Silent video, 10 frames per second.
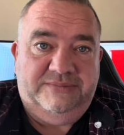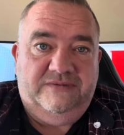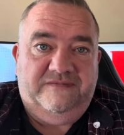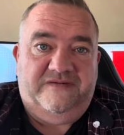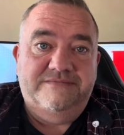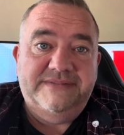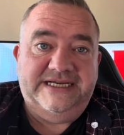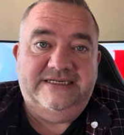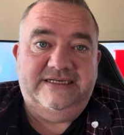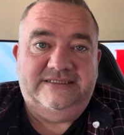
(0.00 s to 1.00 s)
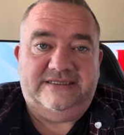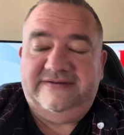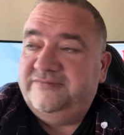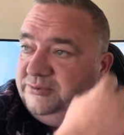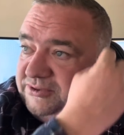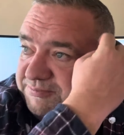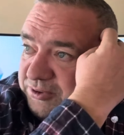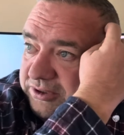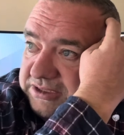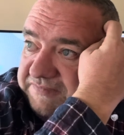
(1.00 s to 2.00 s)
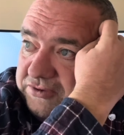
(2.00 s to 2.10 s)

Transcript: but for me, as a Liverpool supporter that's